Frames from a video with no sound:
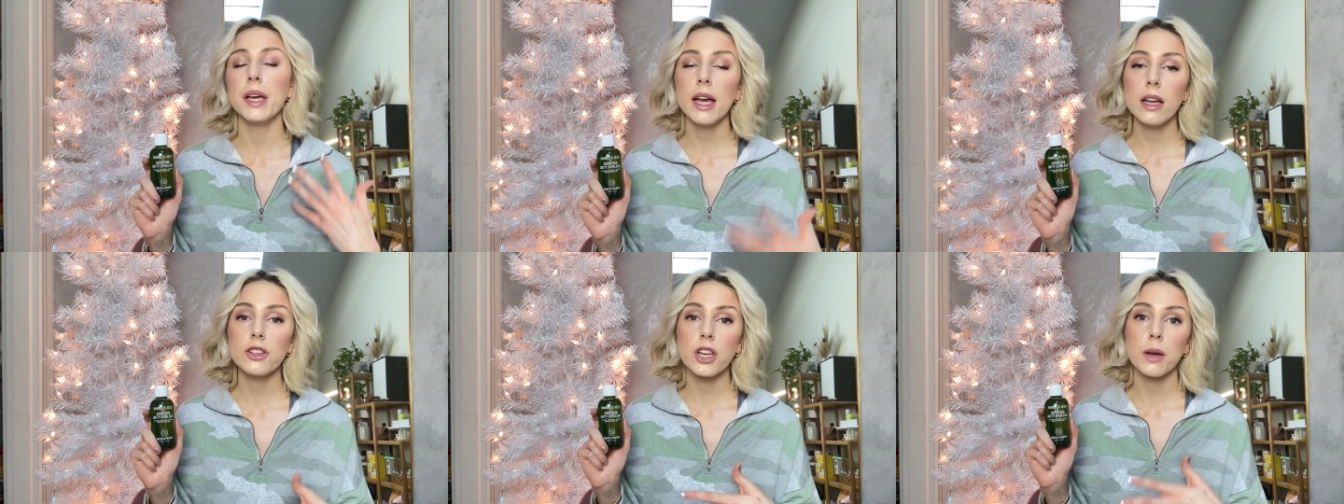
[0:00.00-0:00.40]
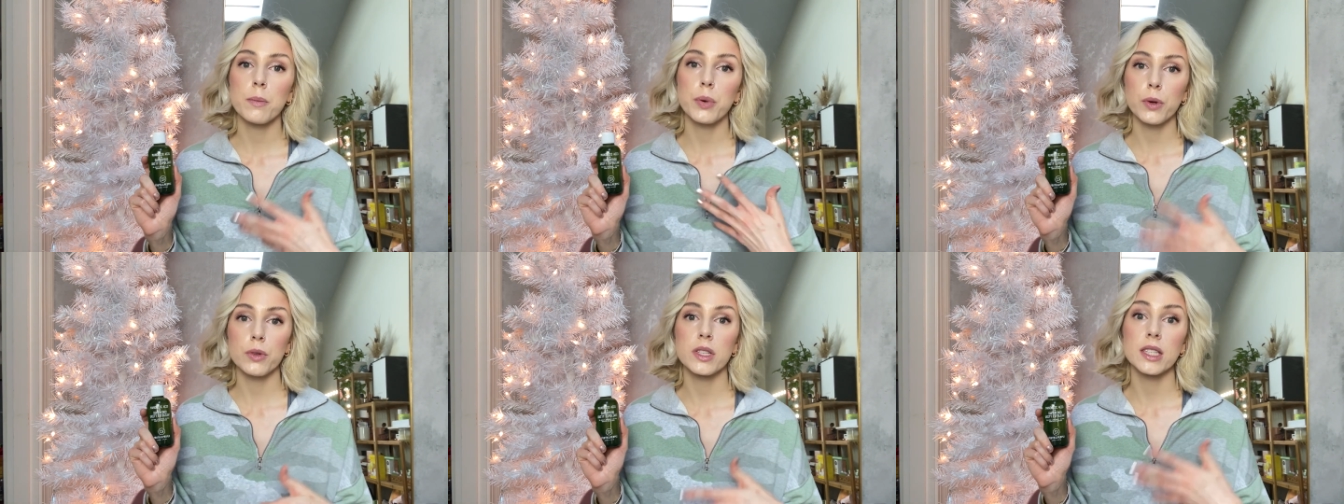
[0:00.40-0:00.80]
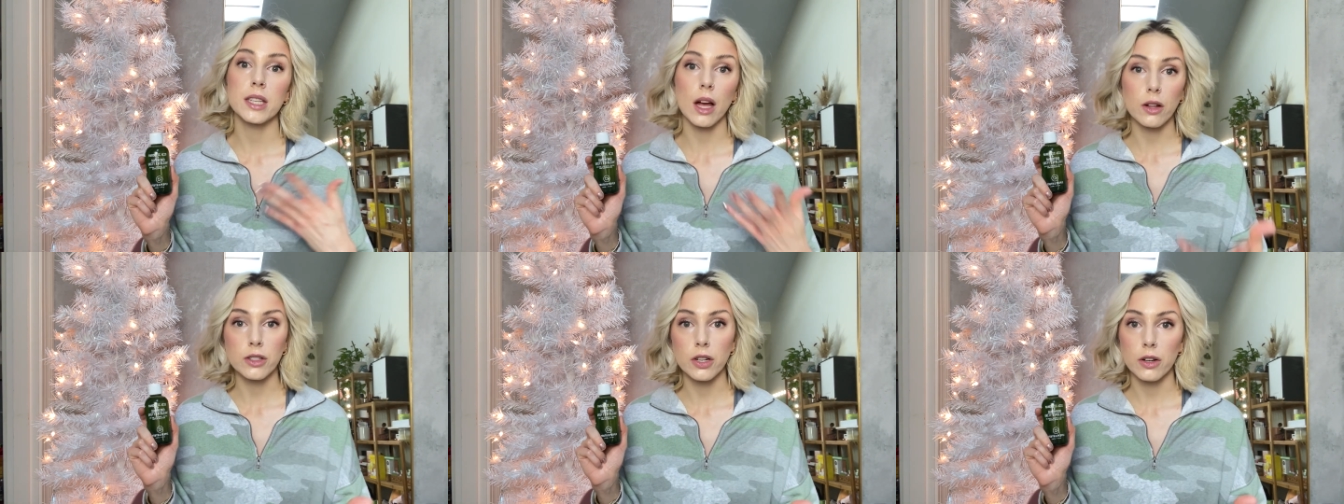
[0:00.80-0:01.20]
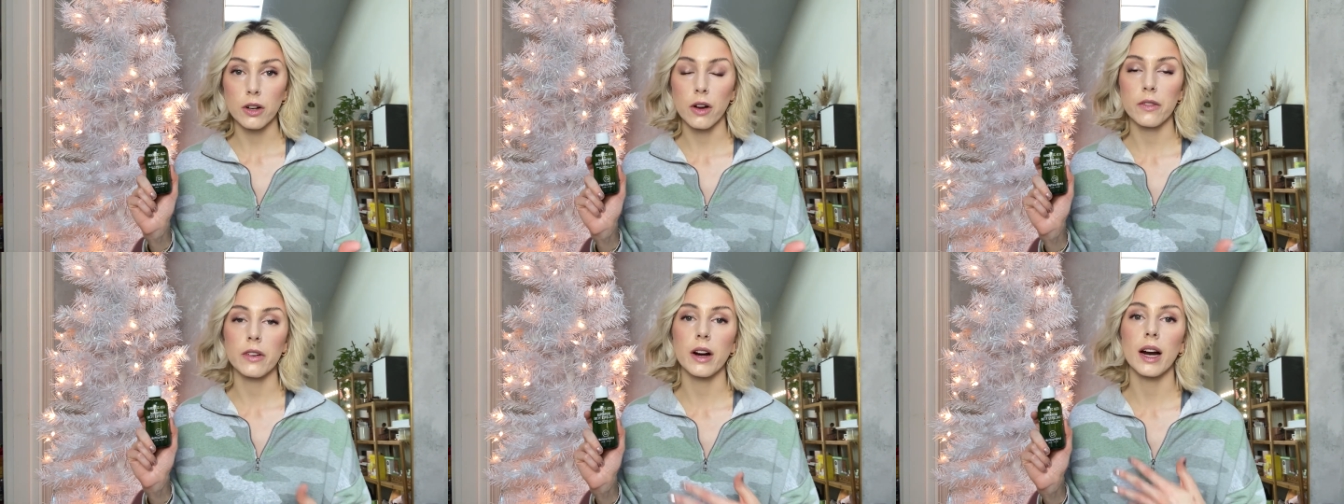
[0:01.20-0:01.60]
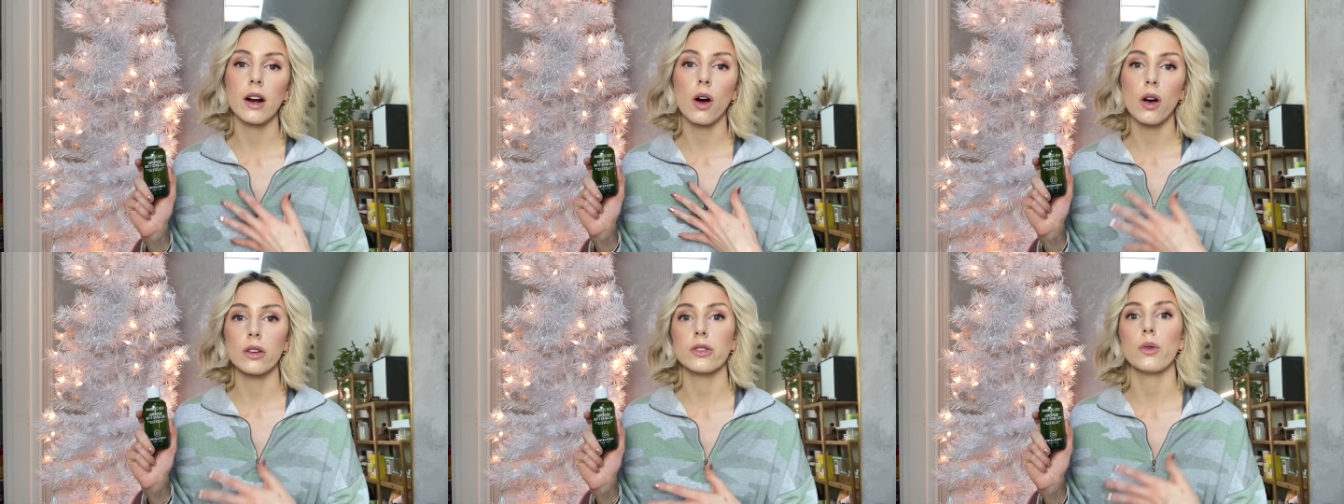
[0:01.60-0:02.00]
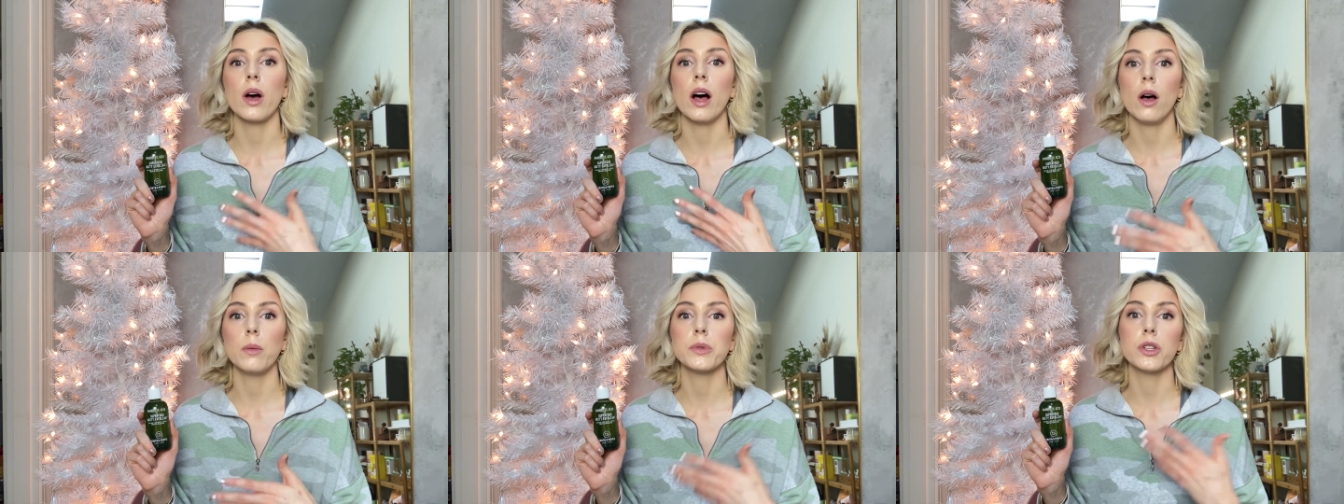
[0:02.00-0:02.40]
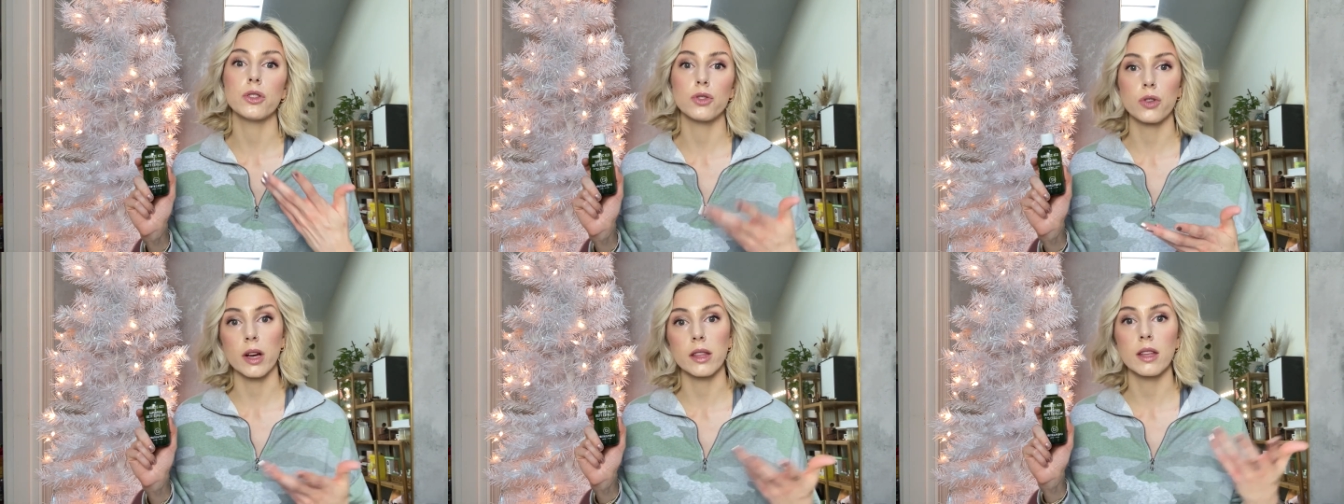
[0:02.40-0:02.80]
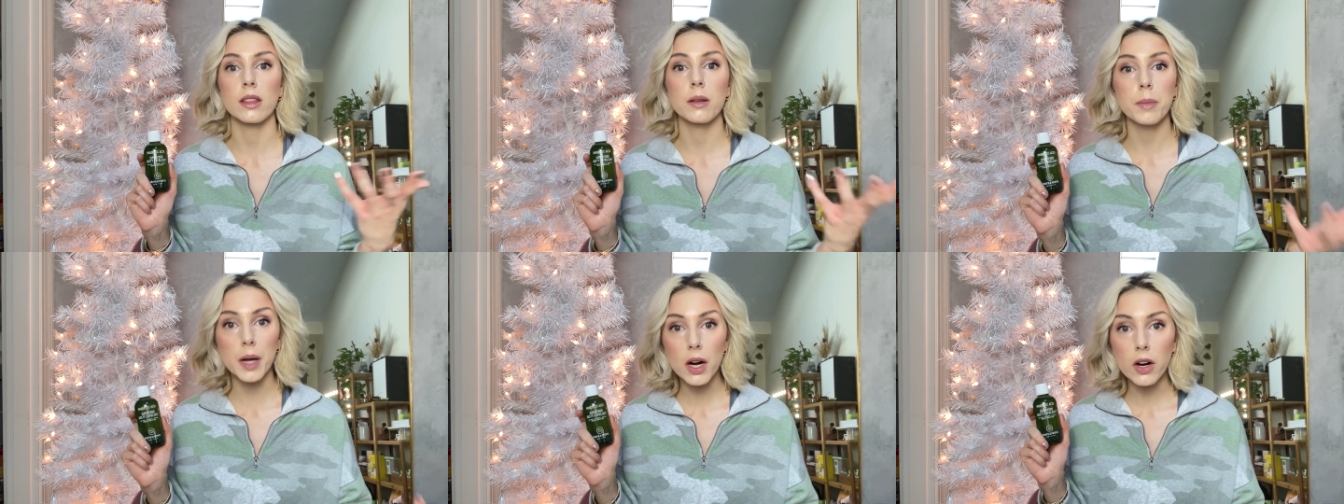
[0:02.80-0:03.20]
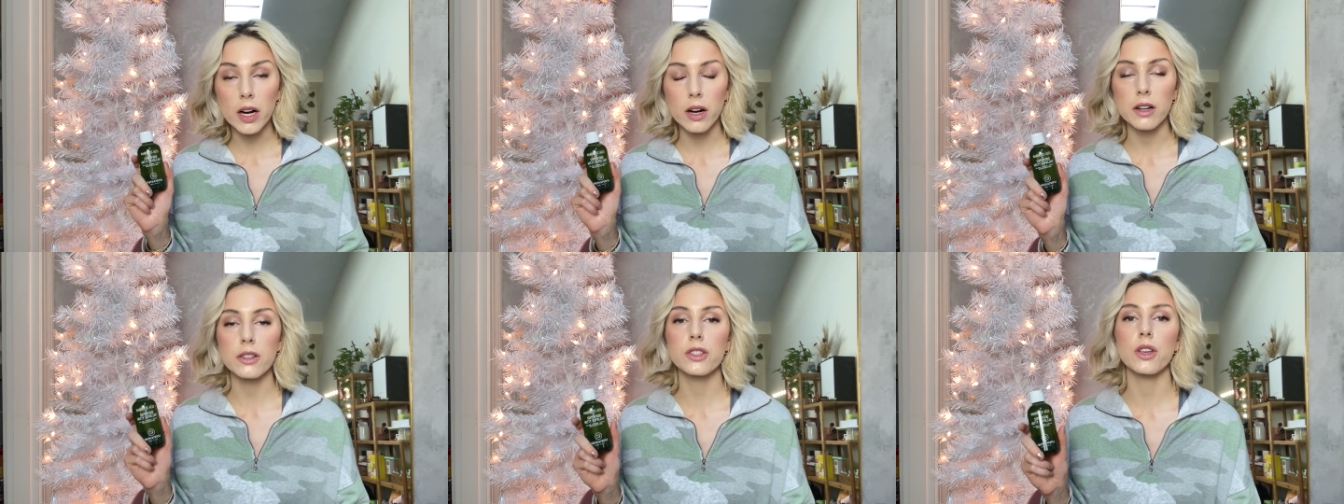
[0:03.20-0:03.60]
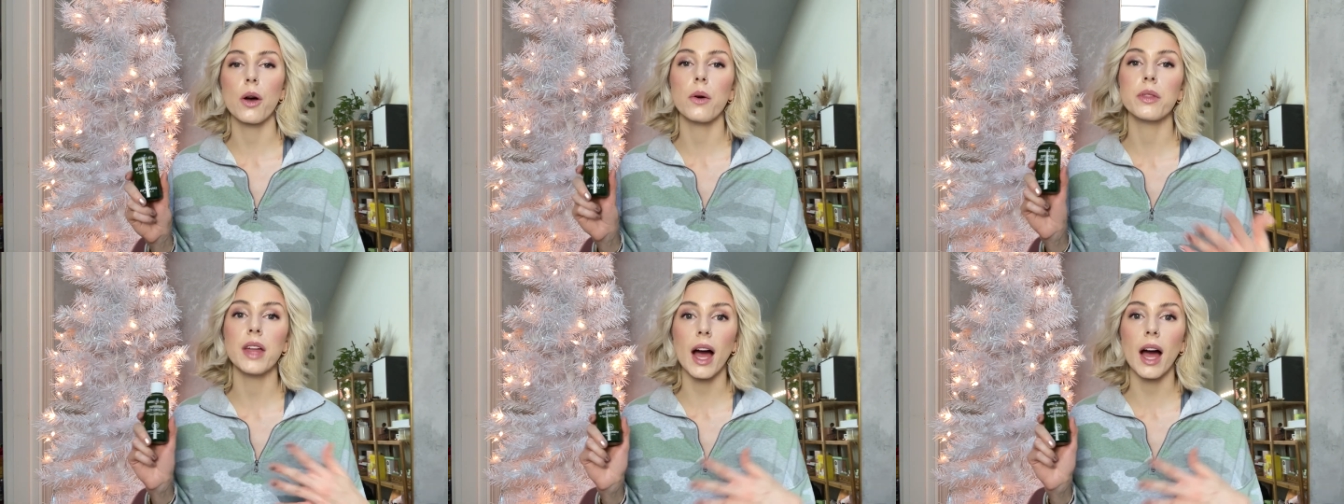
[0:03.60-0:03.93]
PHA boosts cell turnover and also helps to strengthen the barrier. So